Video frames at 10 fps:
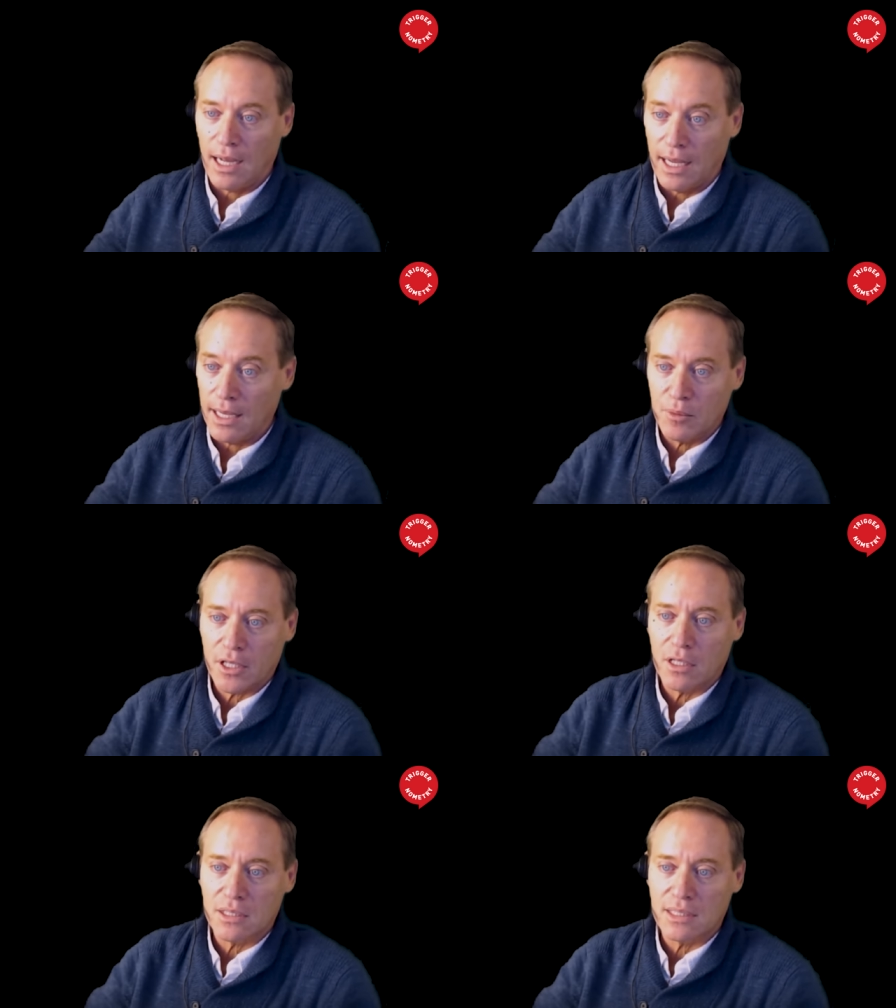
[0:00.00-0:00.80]
I, am
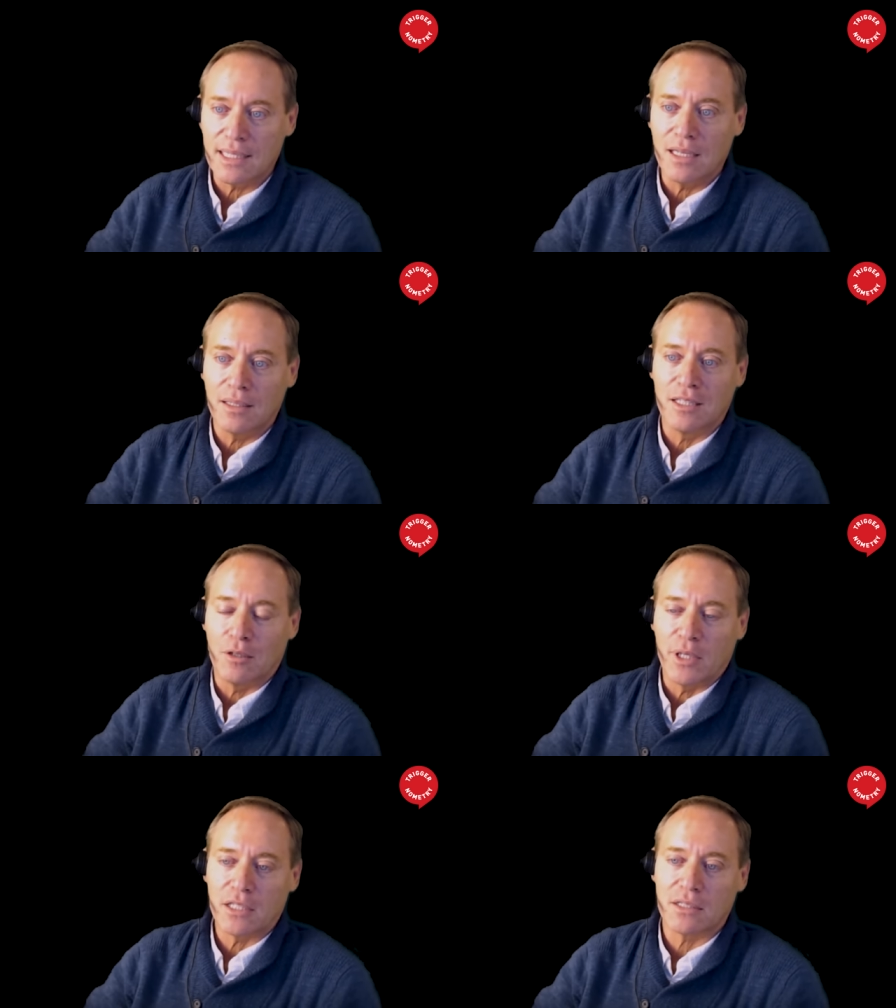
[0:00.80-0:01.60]
not going to state,
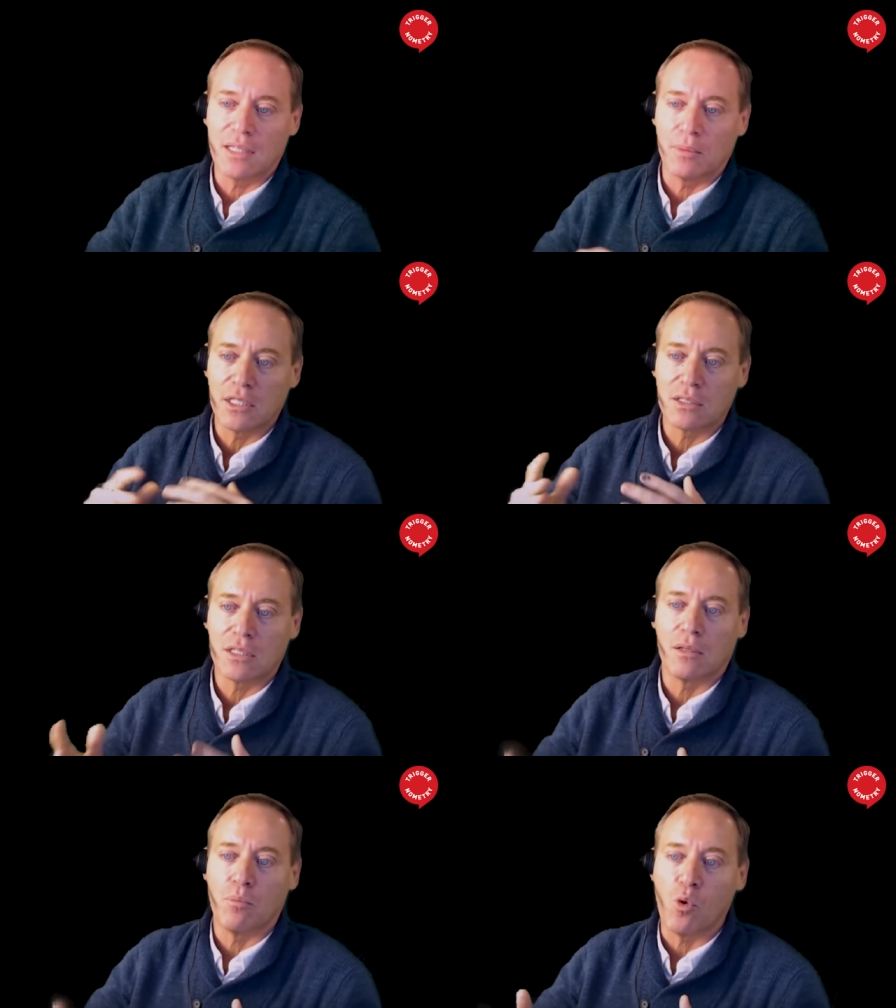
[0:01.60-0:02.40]
you know, make a statement as
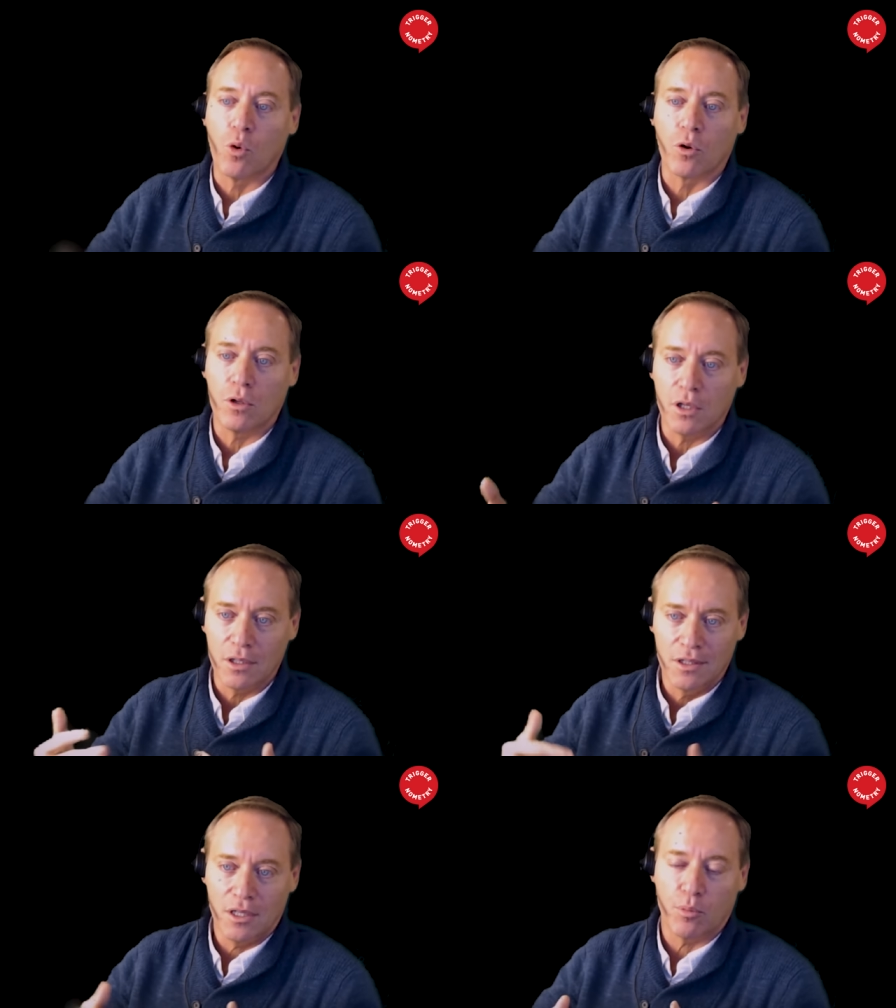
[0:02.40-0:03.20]
to the
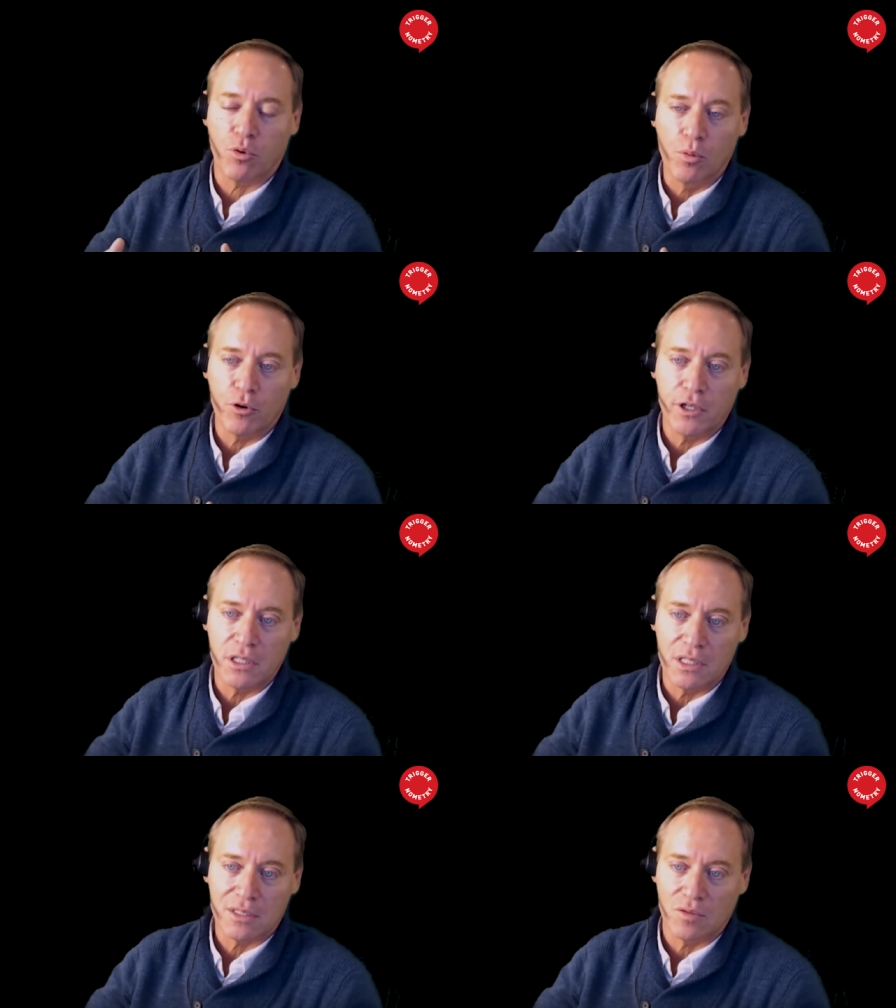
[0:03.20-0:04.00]
moral
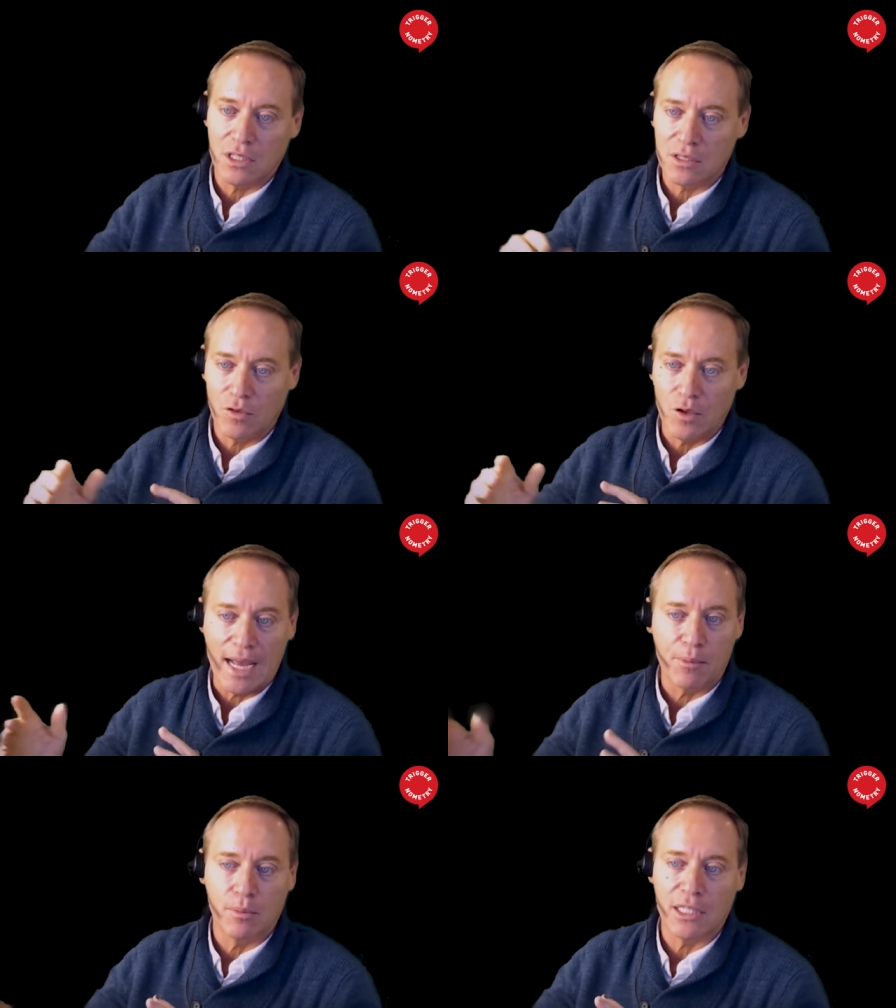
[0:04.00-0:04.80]
appropriateness of this if you
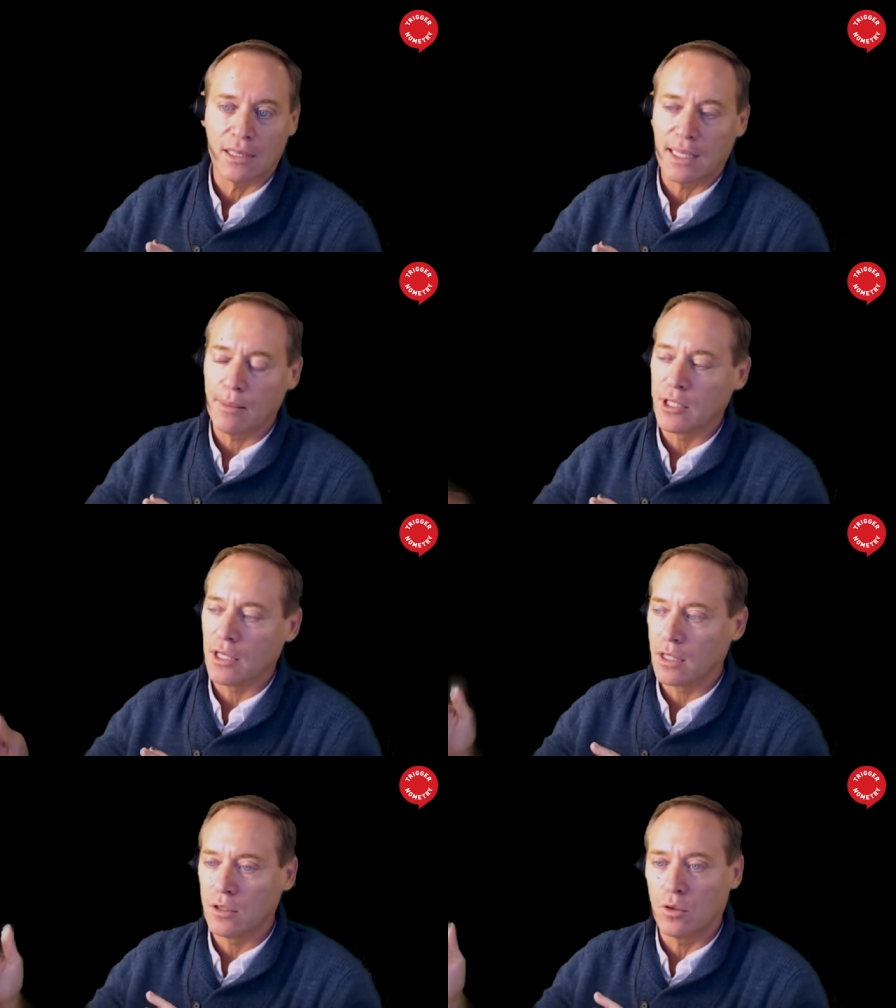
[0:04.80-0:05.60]
happen to be in
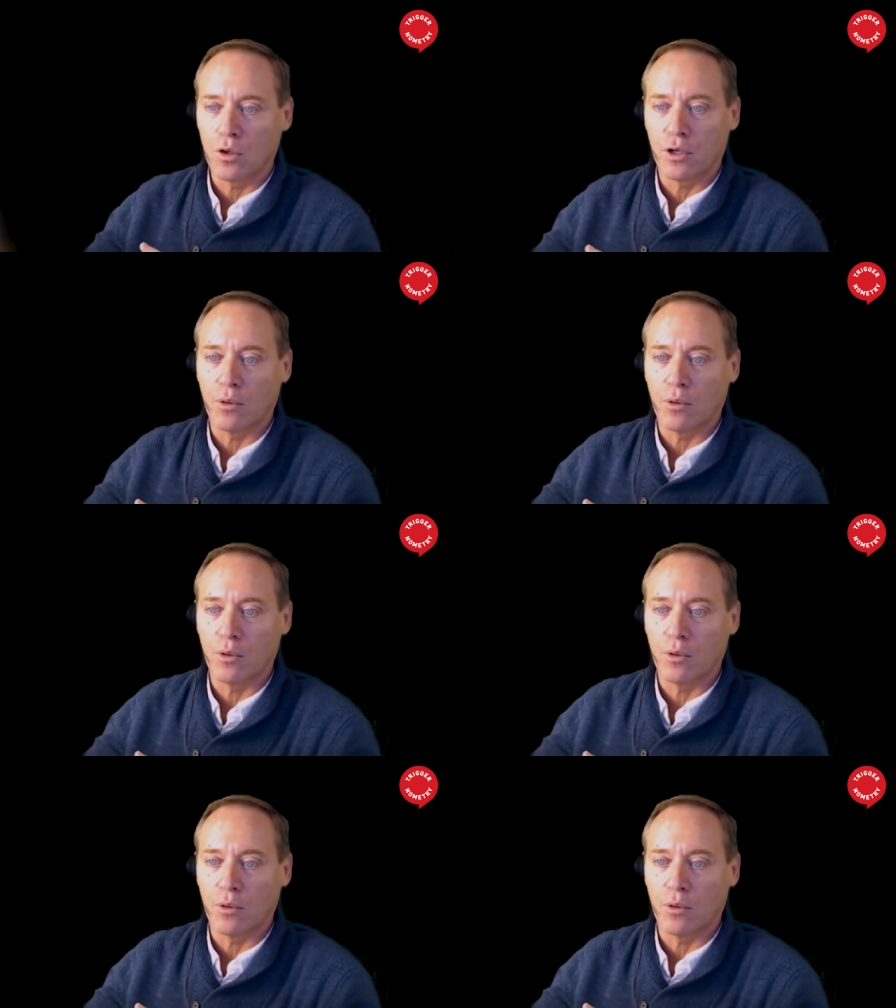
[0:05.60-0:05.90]
Lebanon or